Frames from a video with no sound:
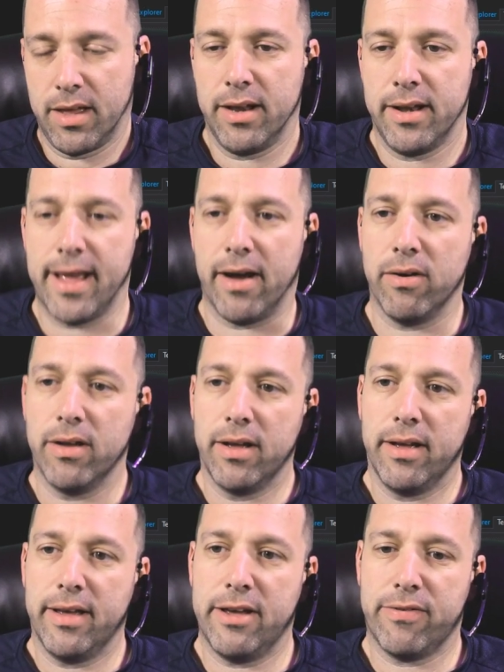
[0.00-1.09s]
Now,
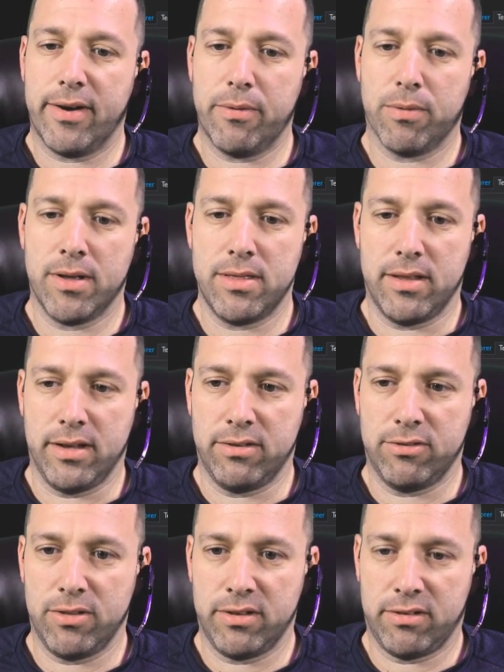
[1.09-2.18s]
if I run this, so
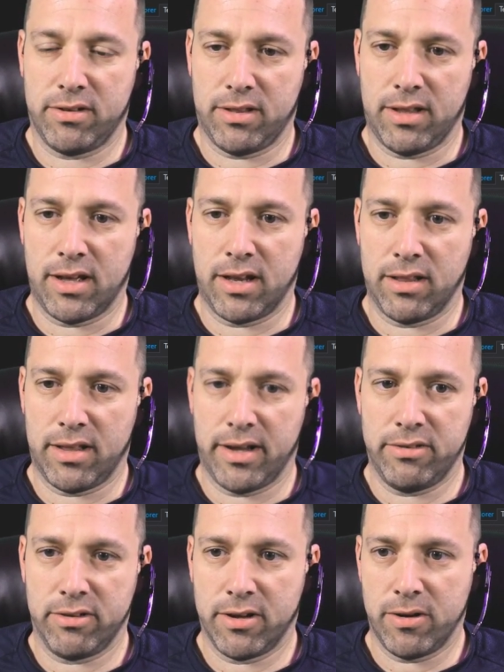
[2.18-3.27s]
this is a lot of lines
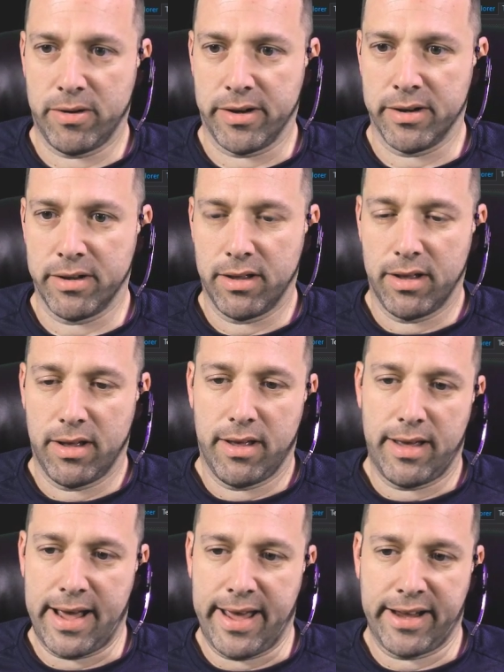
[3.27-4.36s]
of code here.
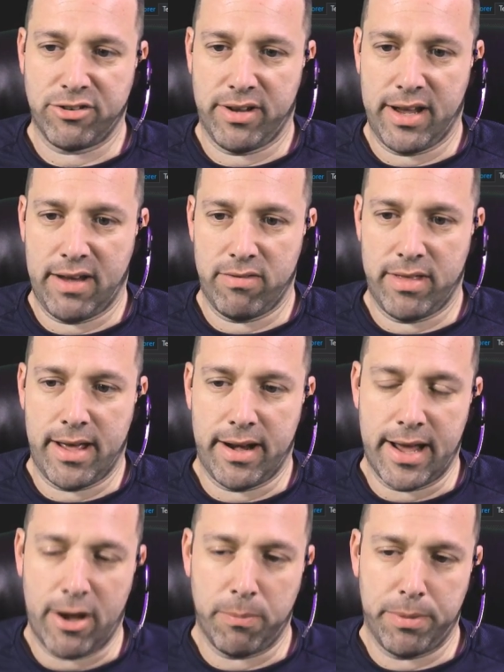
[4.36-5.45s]
I actually have that
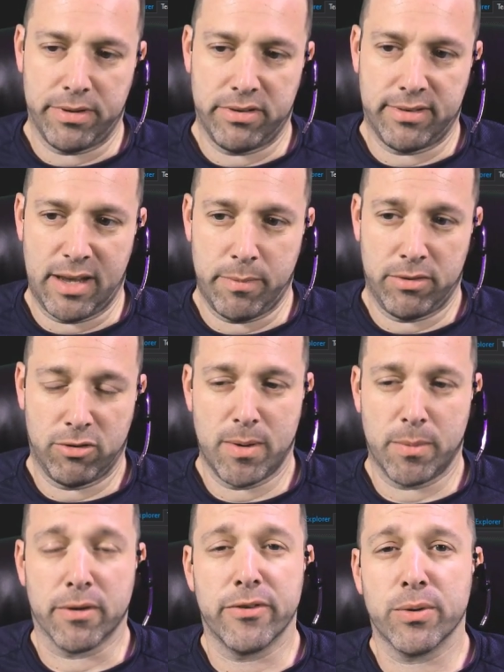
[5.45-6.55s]
output statement. So remember,
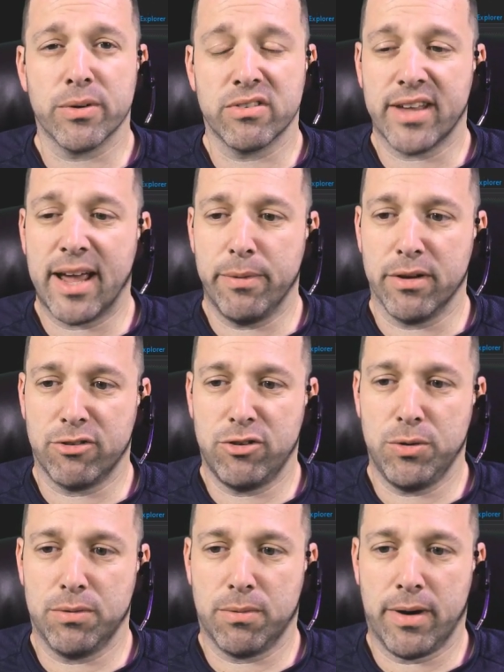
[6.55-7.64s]
if you were in Zybooks, you
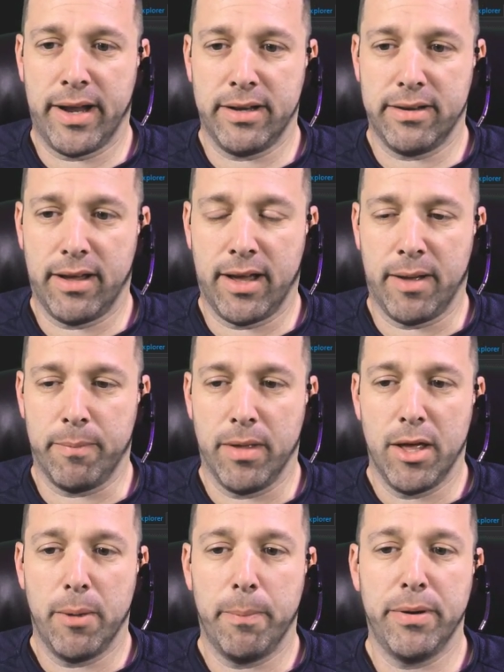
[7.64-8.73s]
would write
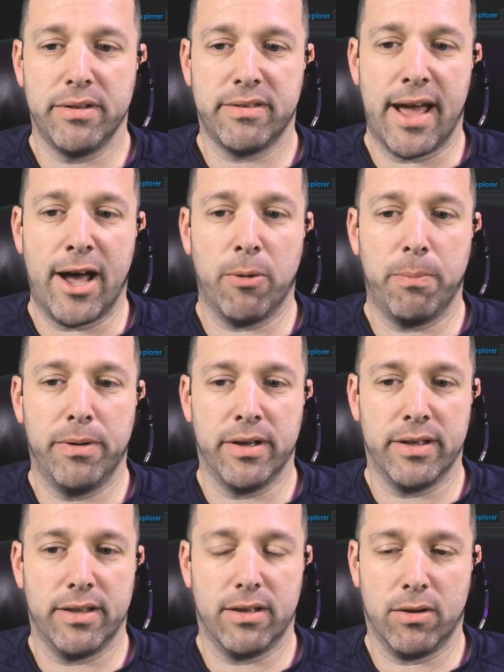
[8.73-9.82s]
put to output,
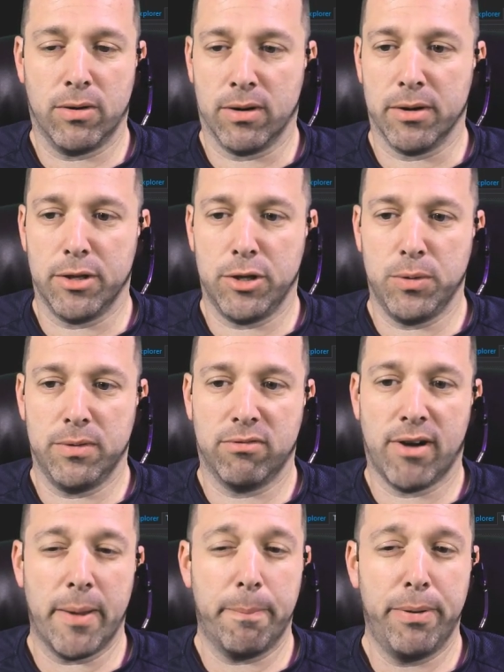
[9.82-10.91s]
or you would
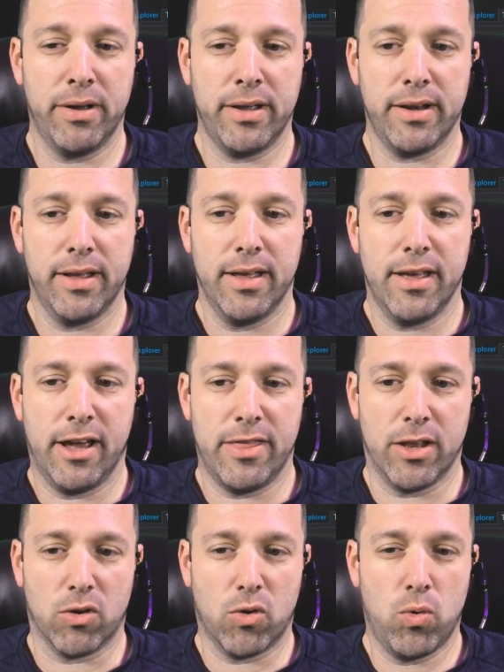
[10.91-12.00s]
write put, and
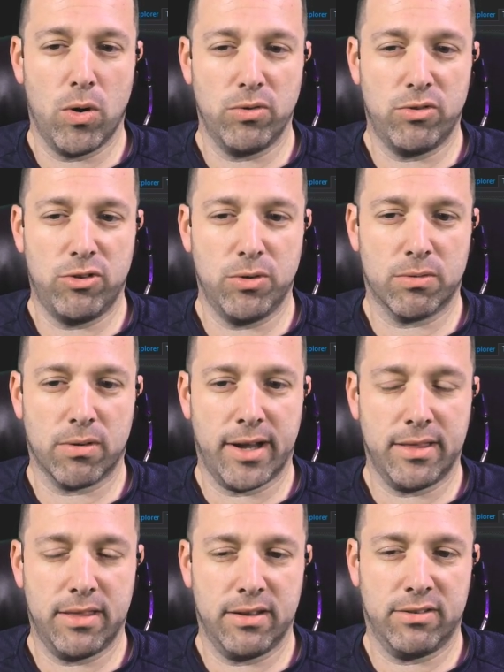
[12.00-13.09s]
then quotes, you would write
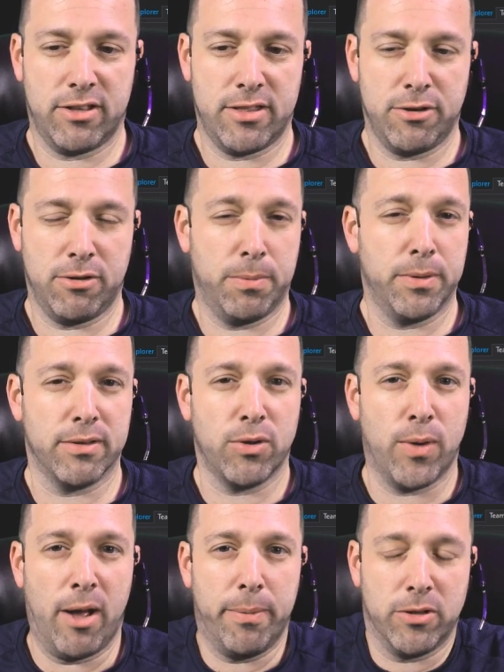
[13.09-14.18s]
this, and then you'd put 2
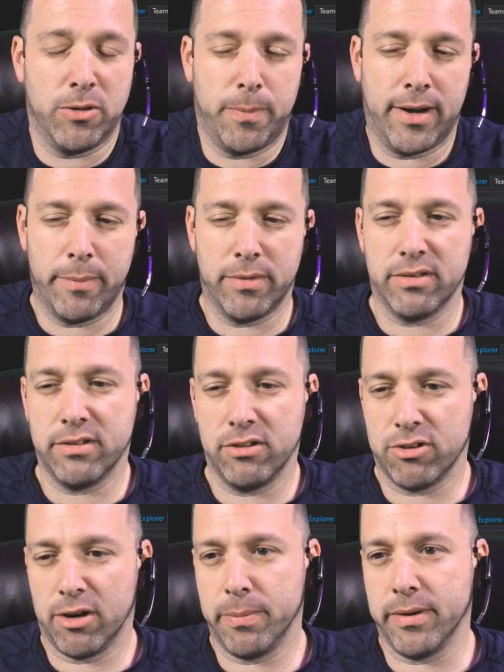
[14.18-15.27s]
outputs. But I'm in C#
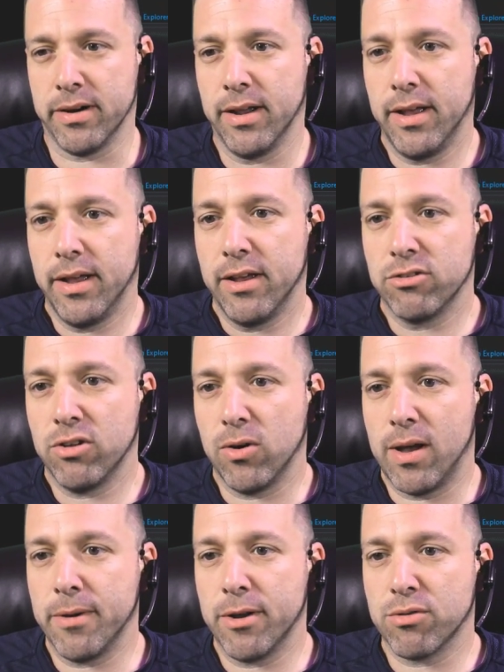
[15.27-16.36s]
here. So I'm
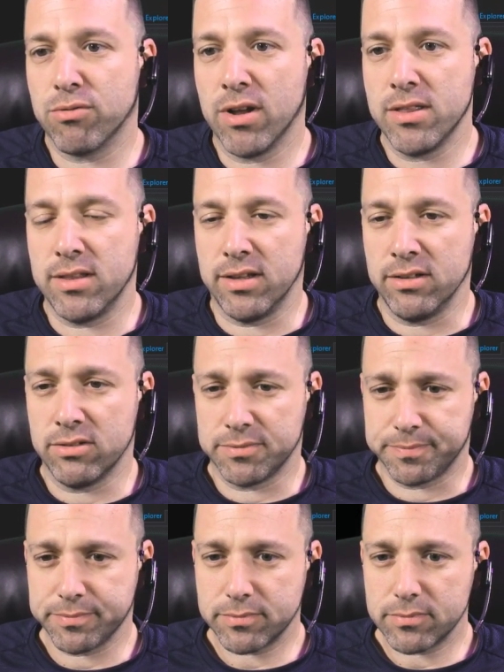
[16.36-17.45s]
going to run this.
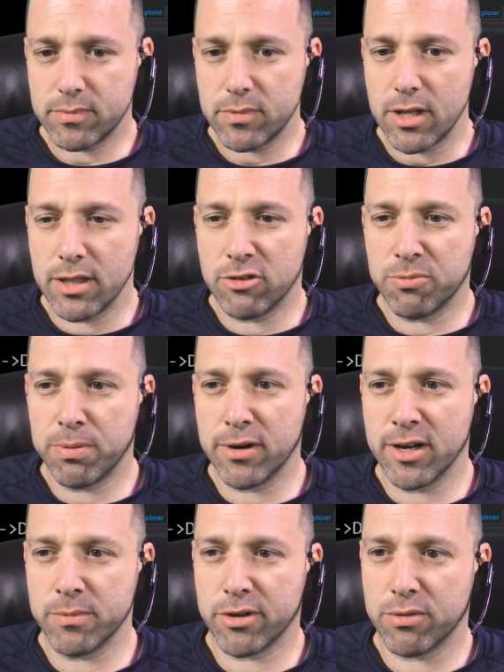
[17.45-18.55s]
This program's going to
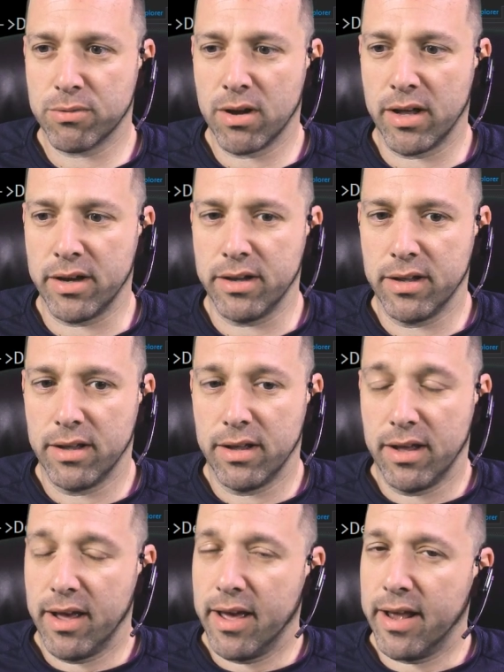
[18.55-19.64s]
run,
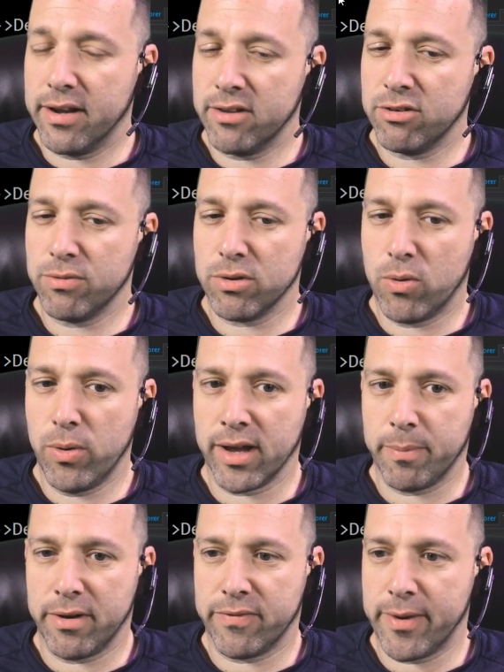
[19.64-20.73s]
and it does it real quick, but
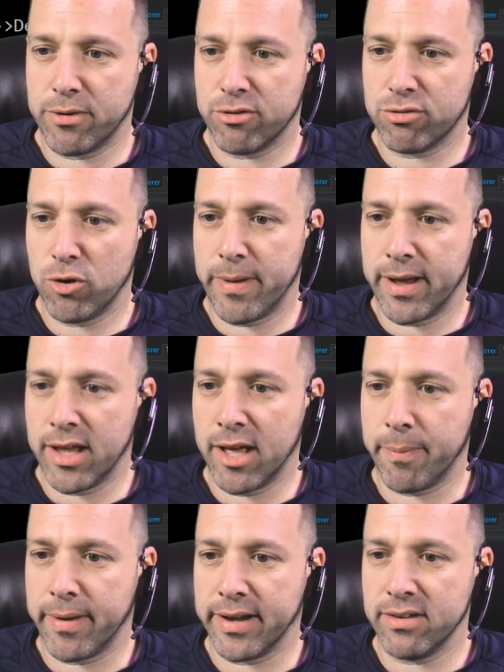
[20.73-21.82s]
if I were to scroll back up,
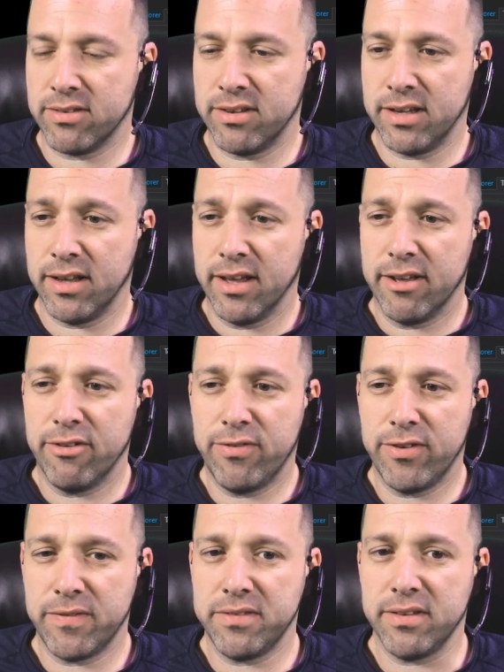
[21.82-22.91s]
I can see
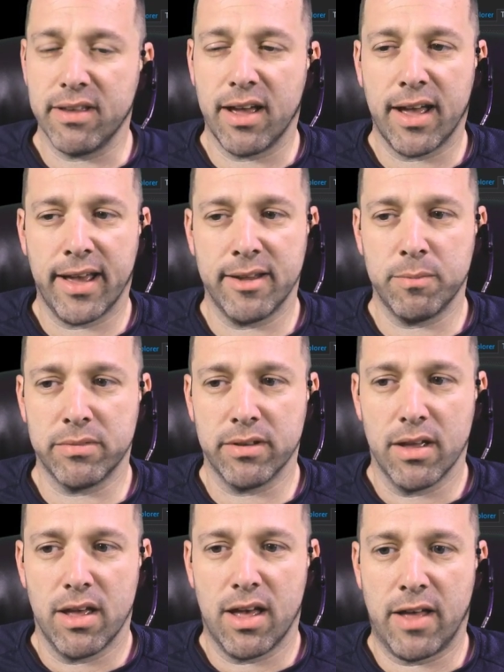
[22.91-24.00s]
50 times
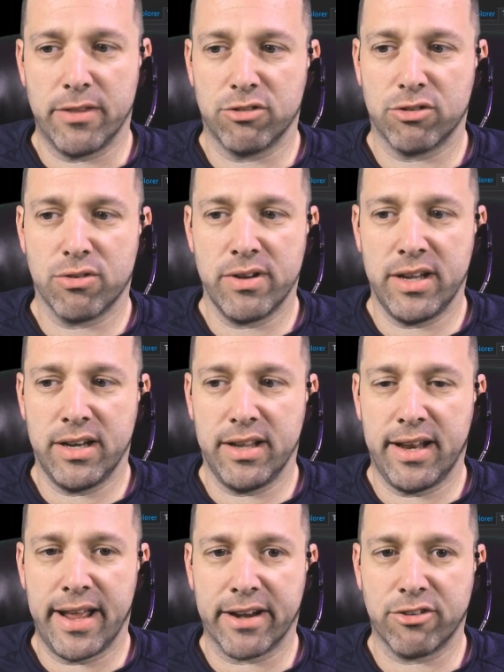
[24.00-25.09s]
on the screen it
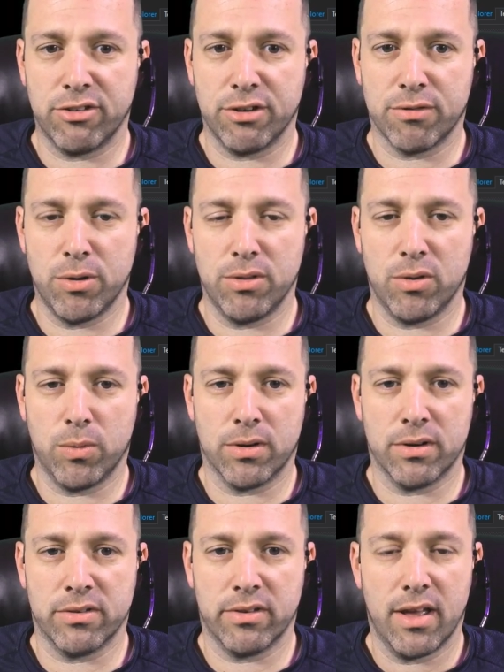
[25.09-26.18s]
actually wrote the words,